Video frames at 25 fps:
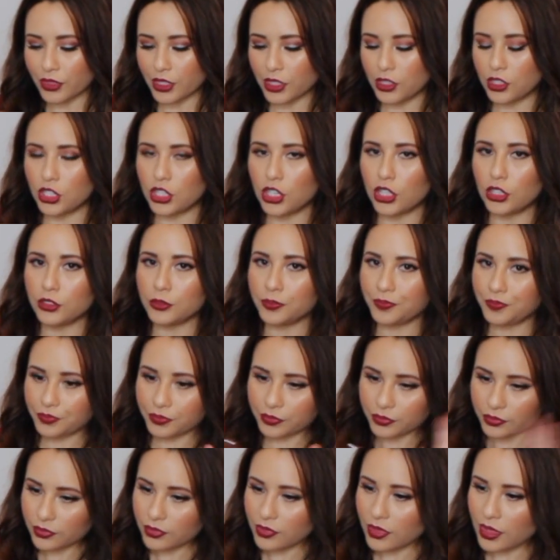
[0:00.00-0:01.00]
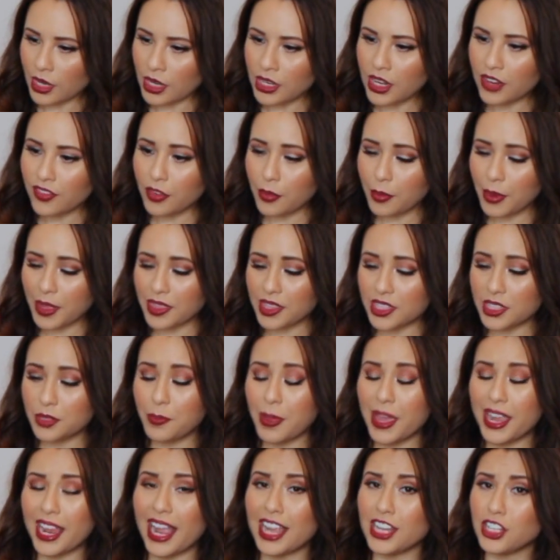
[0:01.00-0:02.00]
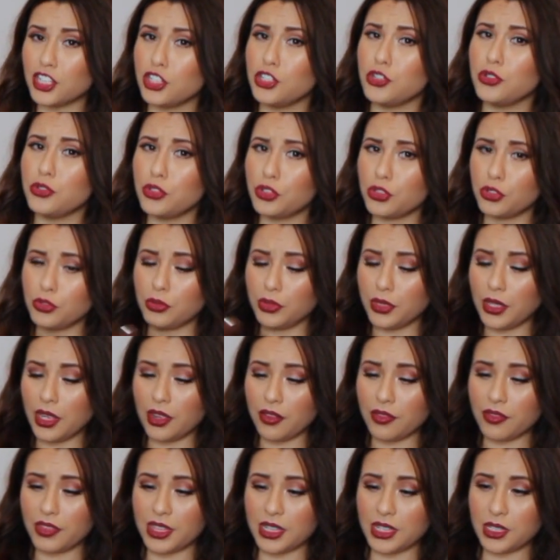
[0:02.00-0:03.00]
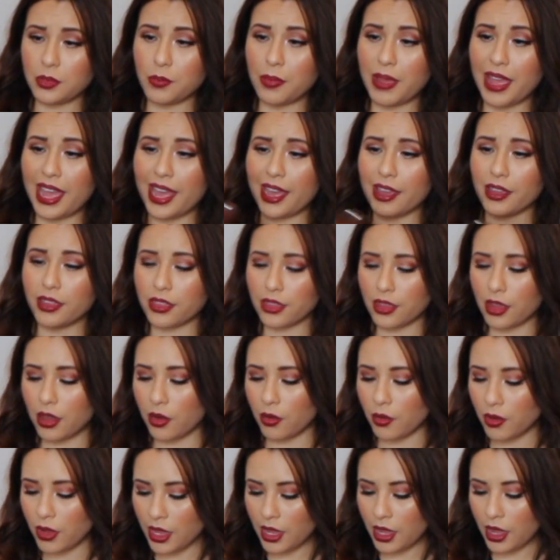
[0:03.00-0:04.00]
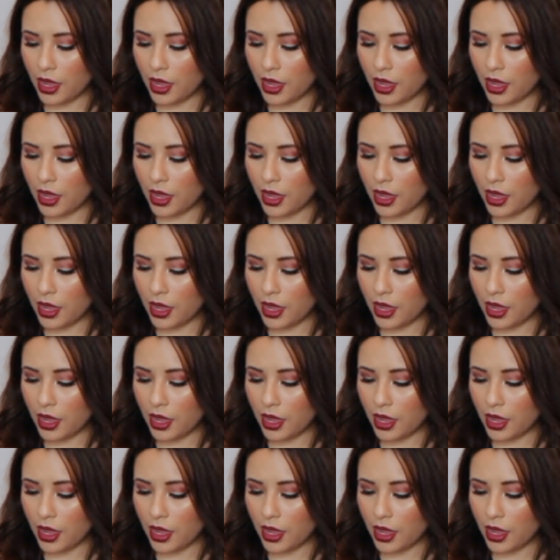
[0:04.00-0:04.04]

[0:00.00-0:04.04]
So enough about this bag. I do love this bag though,